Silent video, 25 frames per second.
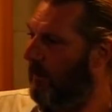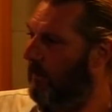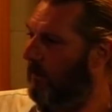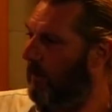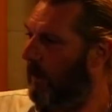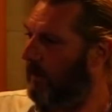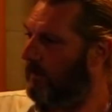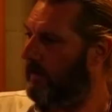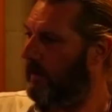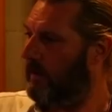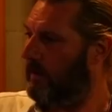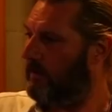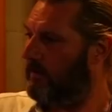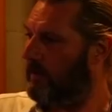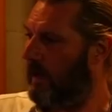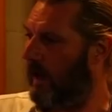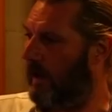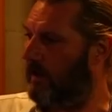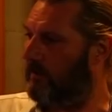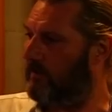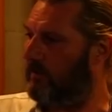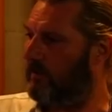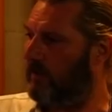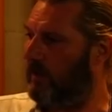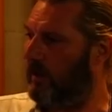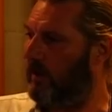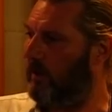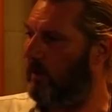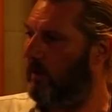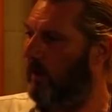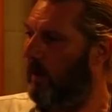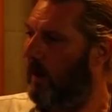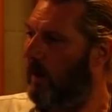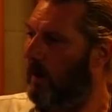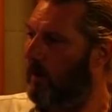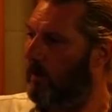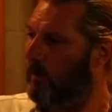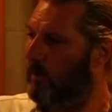what they decided to
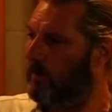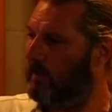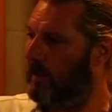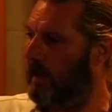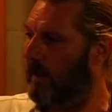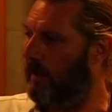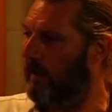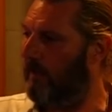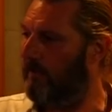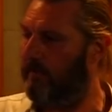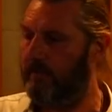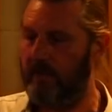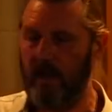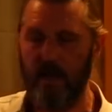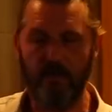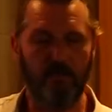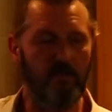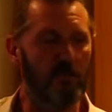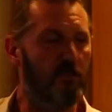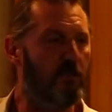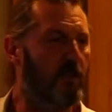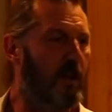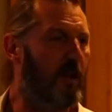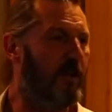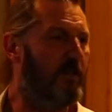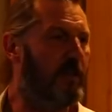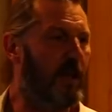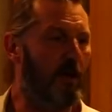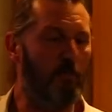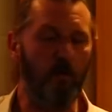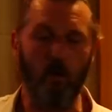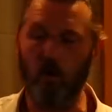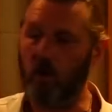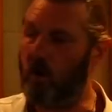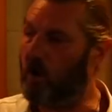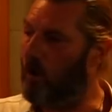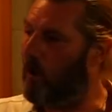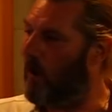do was that if necessary, they
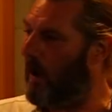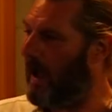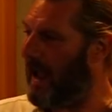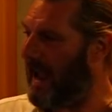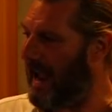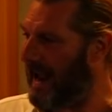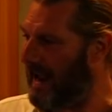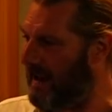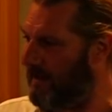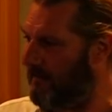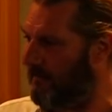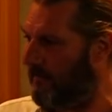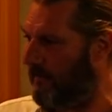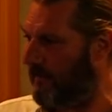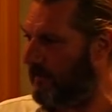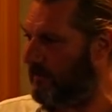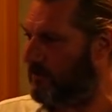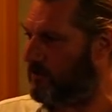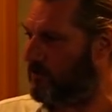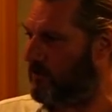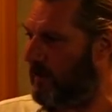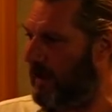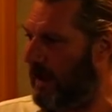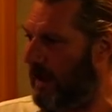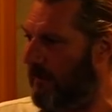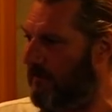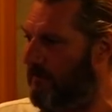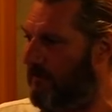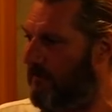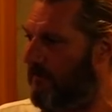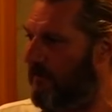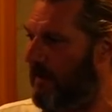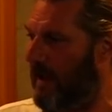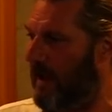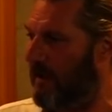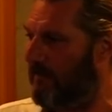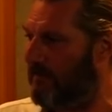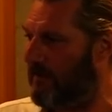will cut infantry in
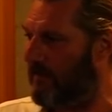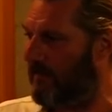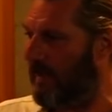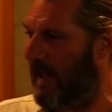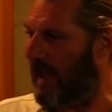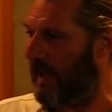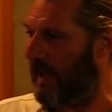favour of